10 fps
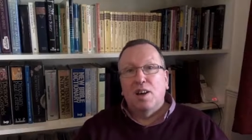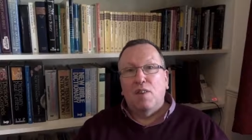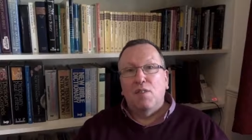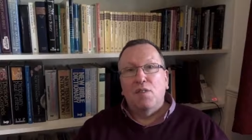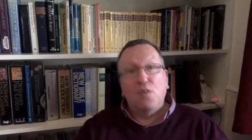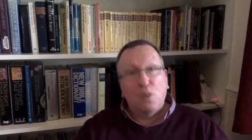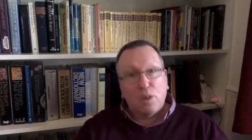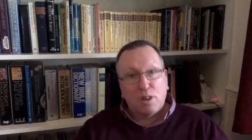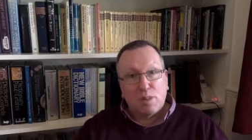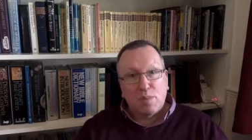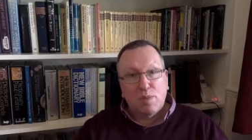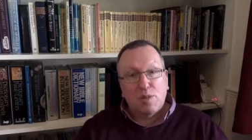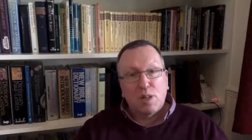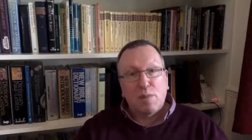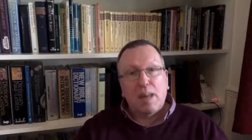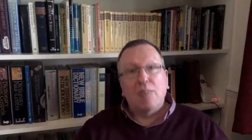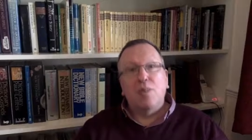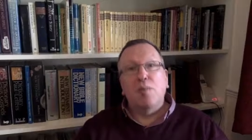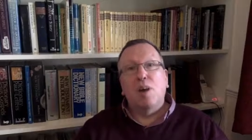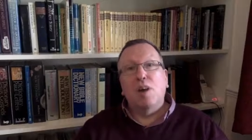of the four Gospels
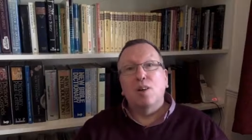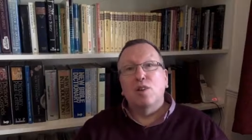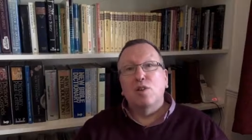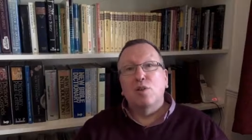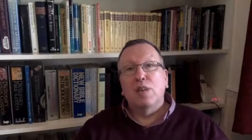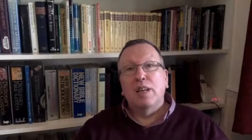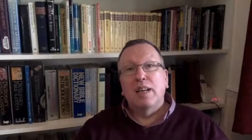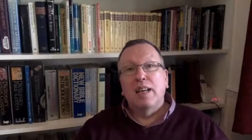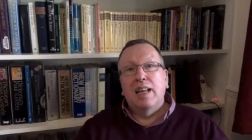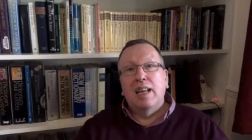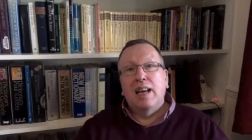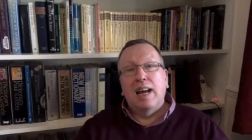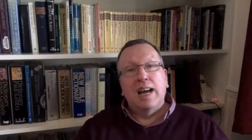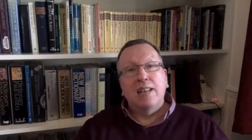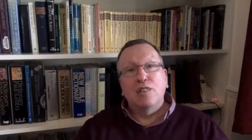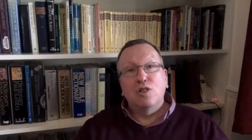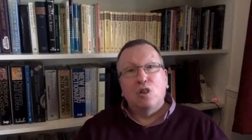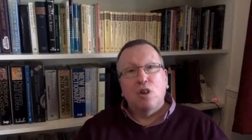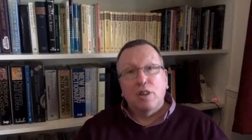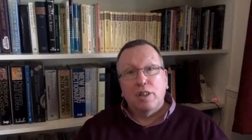Matthew, Mark, Luke, and
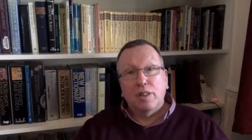John.